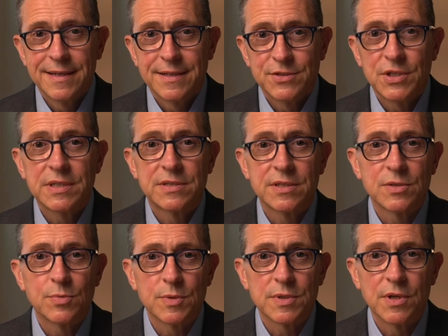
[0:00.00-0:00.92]

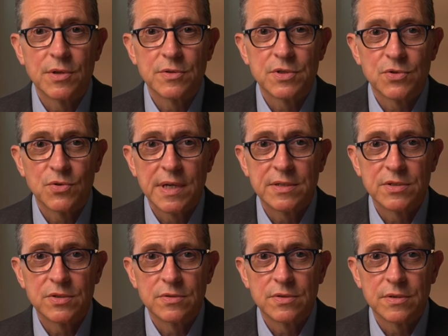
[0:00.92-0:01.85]
Jesus was no
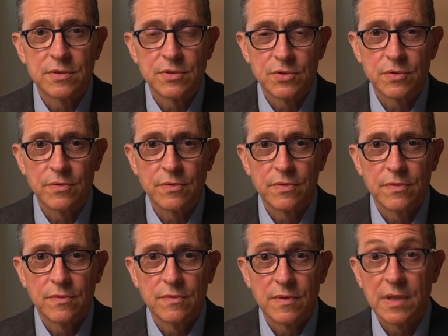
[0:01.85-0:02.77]
stranger to the truth
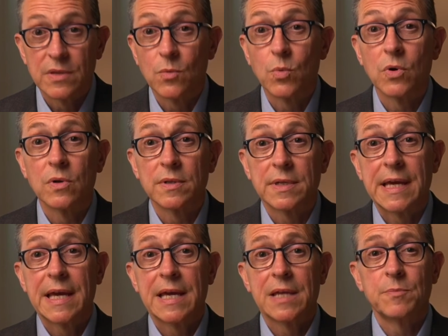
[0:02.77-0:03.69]
that the world
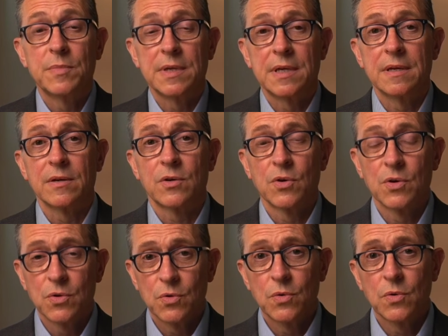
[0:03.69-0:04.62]
can be a
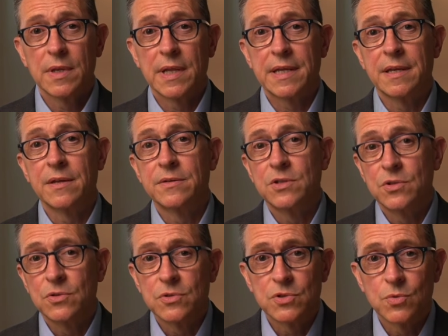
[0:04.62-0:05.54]
cruel and
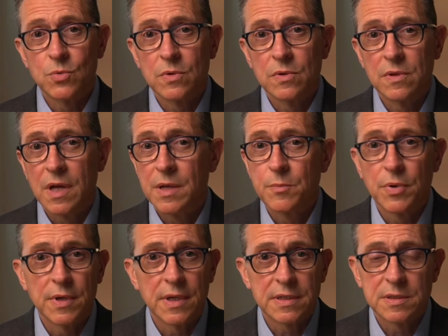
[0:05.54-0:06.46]
unusual,
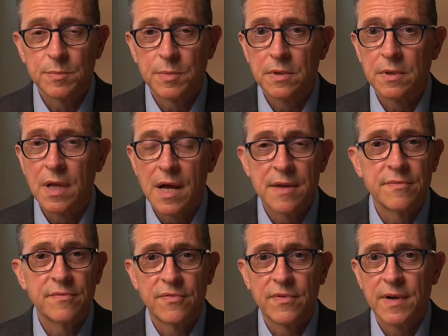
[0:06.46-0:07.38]
unpredictable,
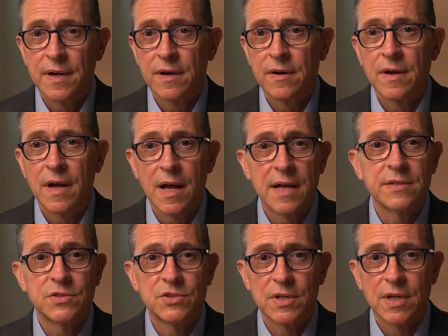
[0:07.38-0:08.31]
unfair,
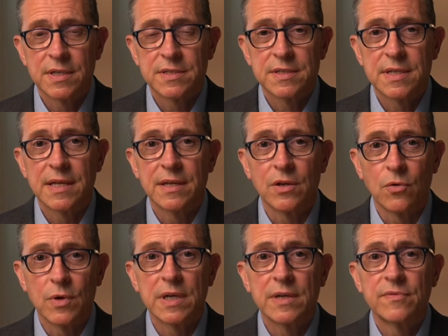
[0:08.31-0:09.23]
unjust, and
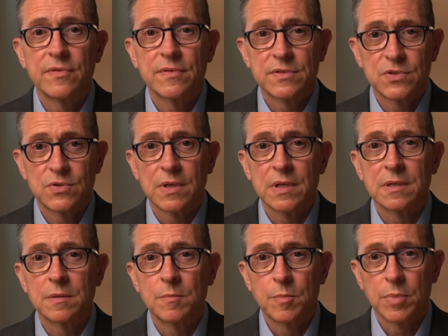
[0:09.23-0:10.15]

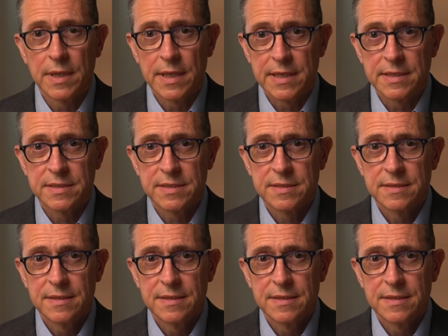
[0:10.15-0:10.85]
grief-stricken place.